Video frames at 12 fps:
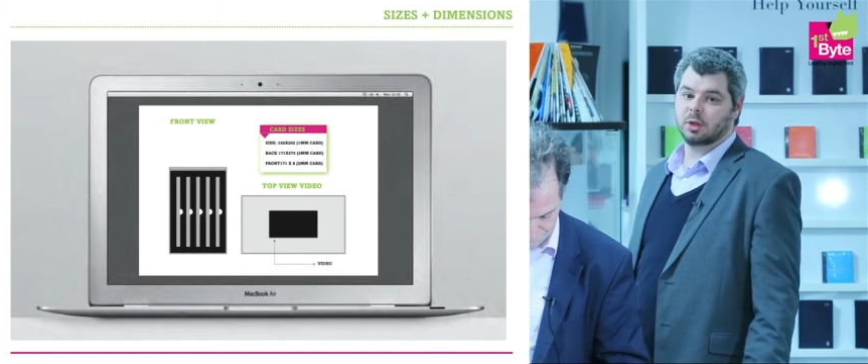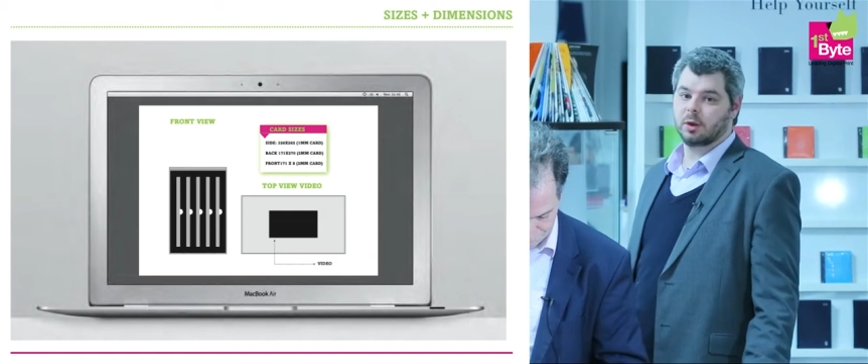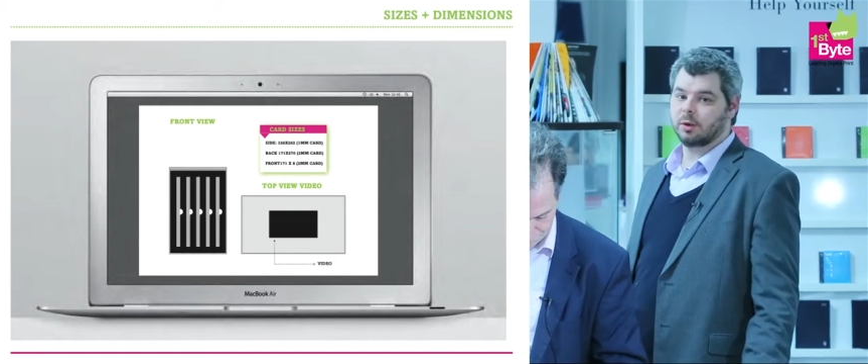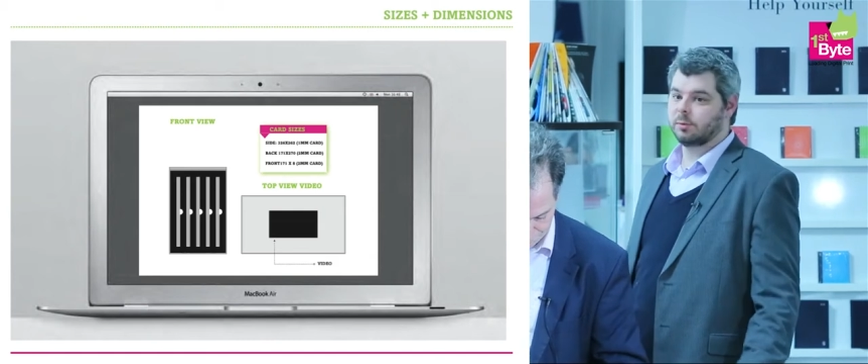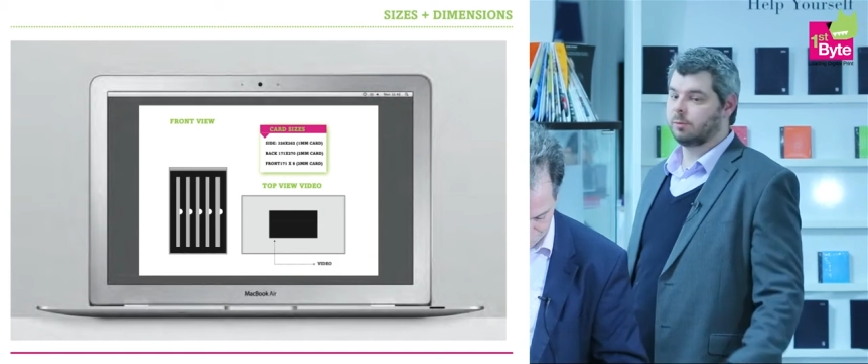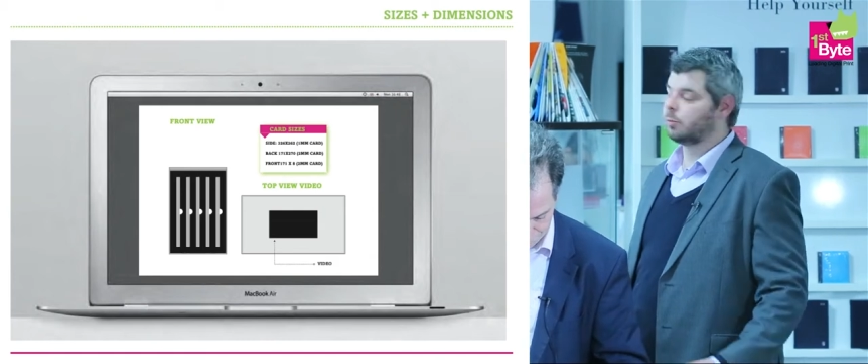
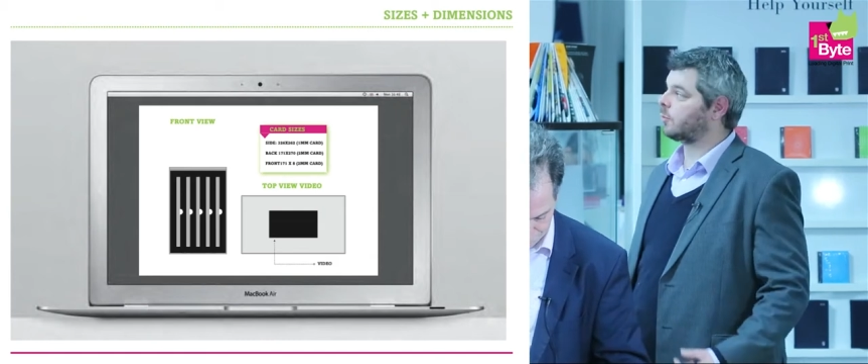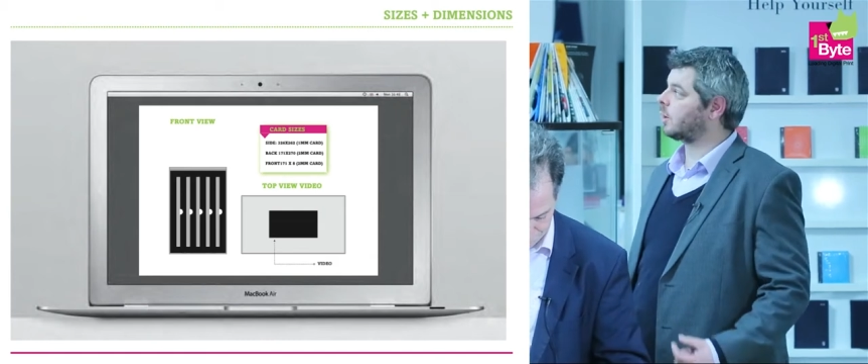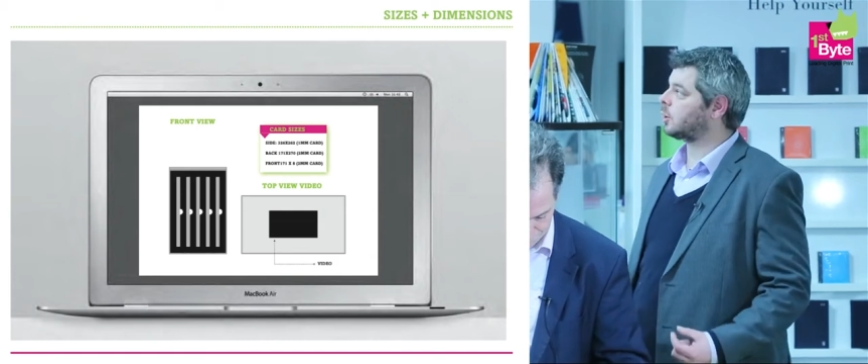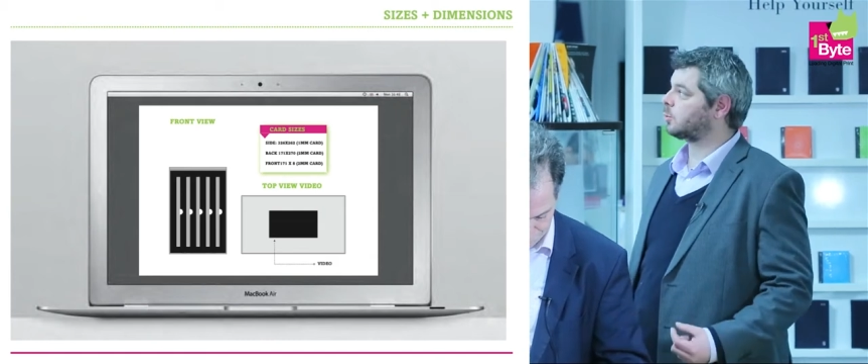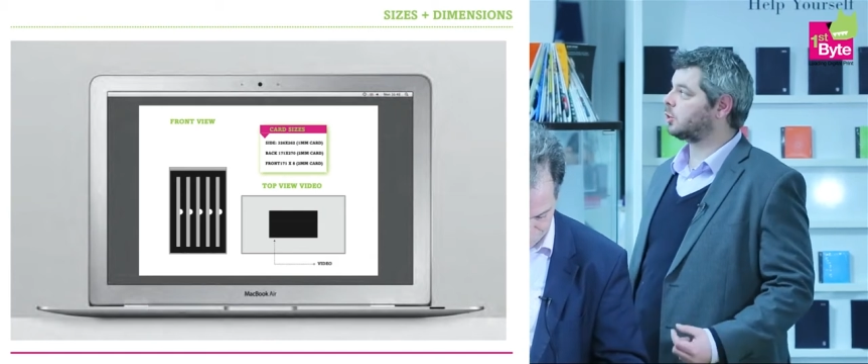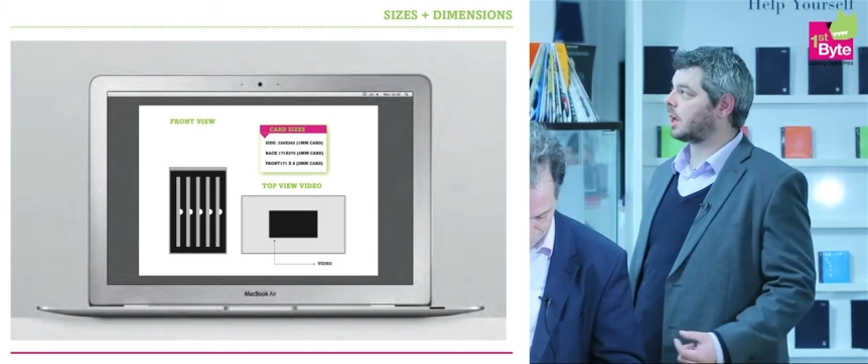So
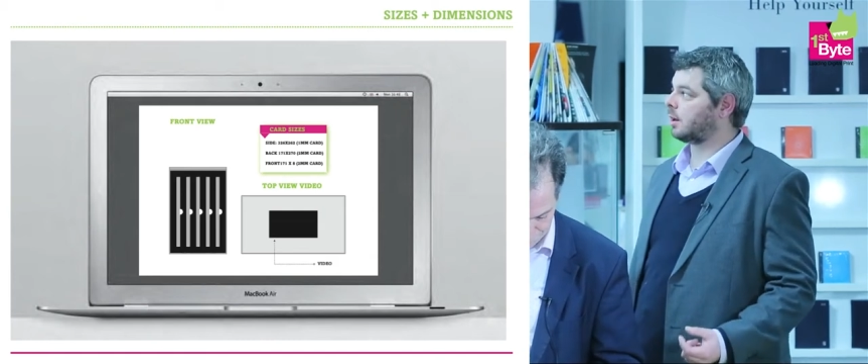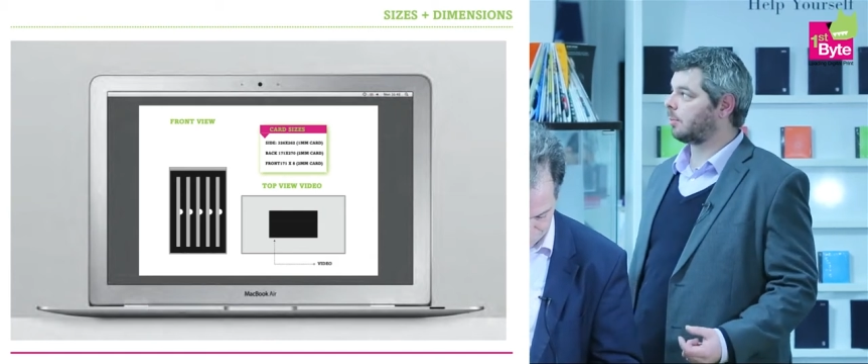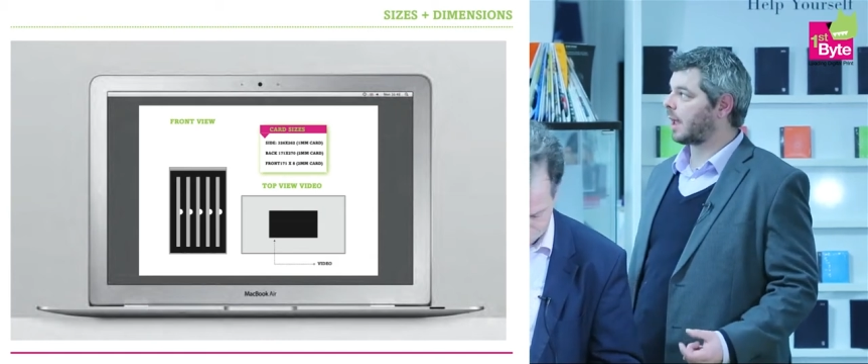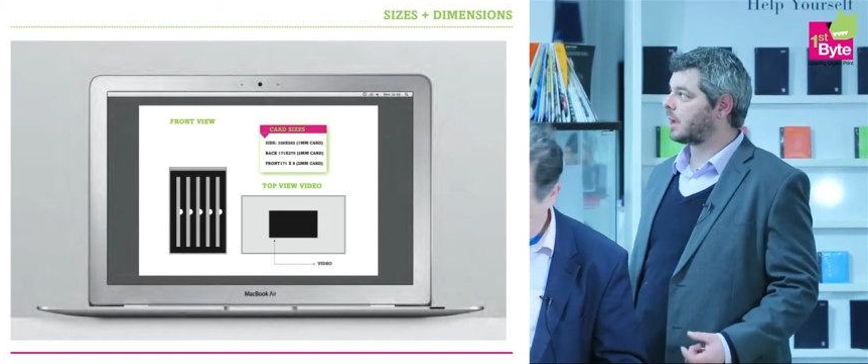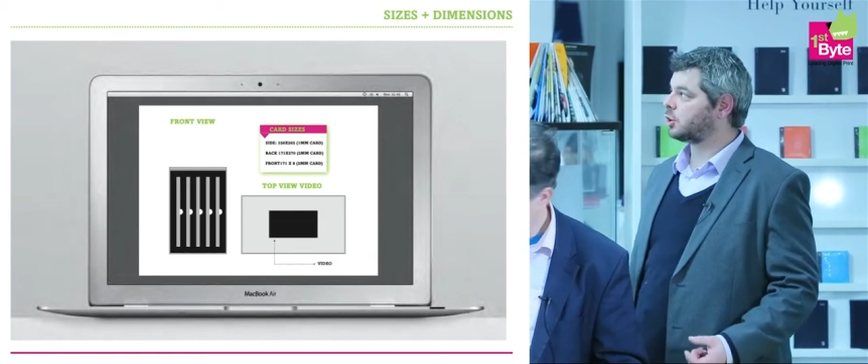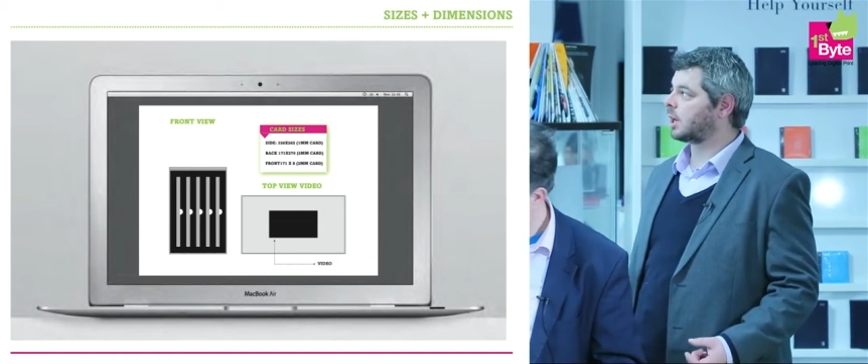first we check the
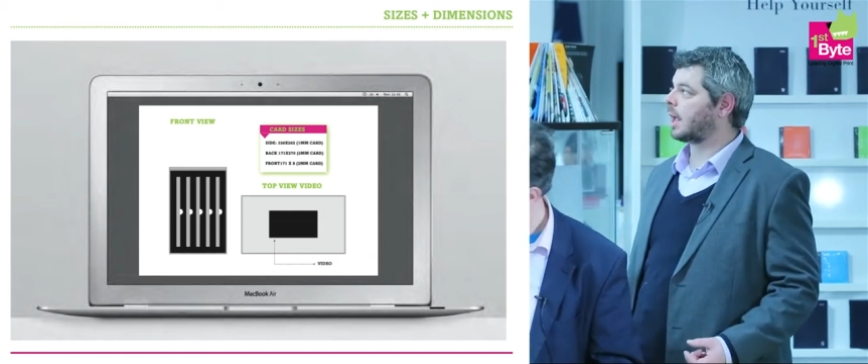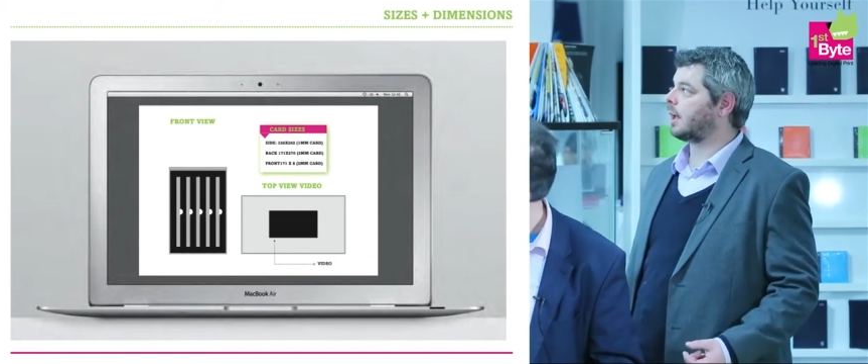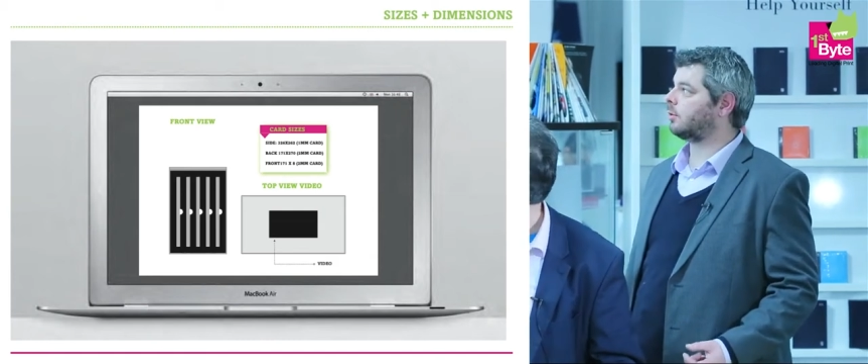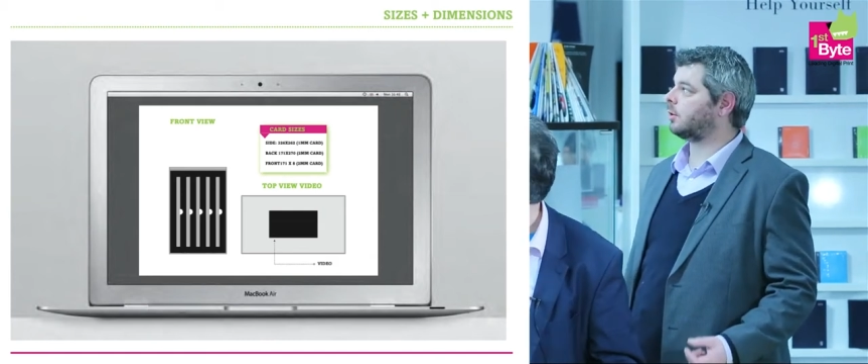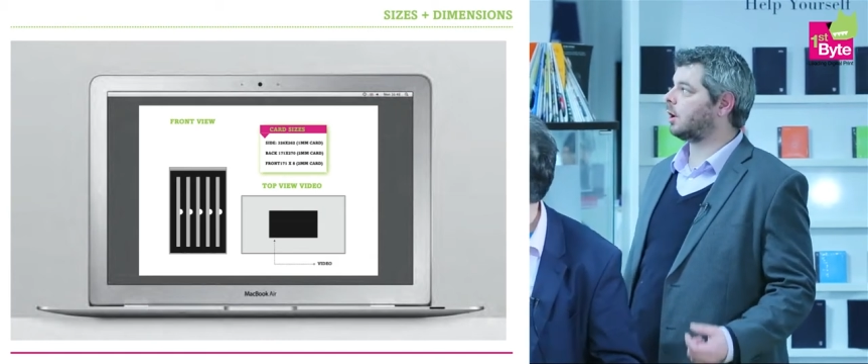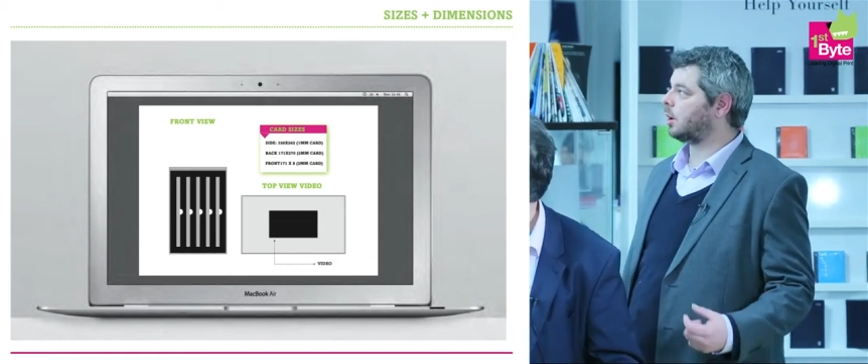page
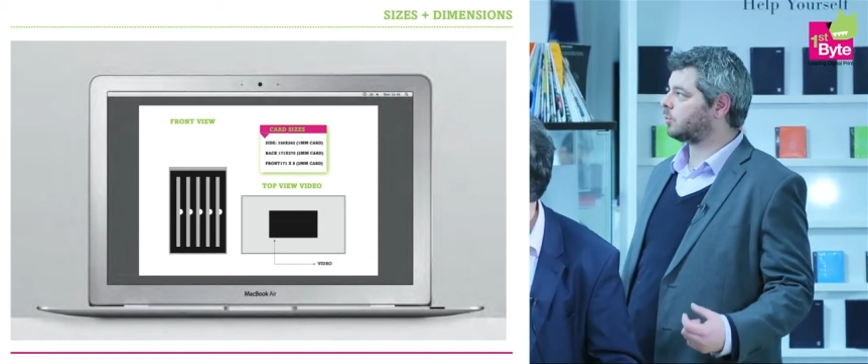count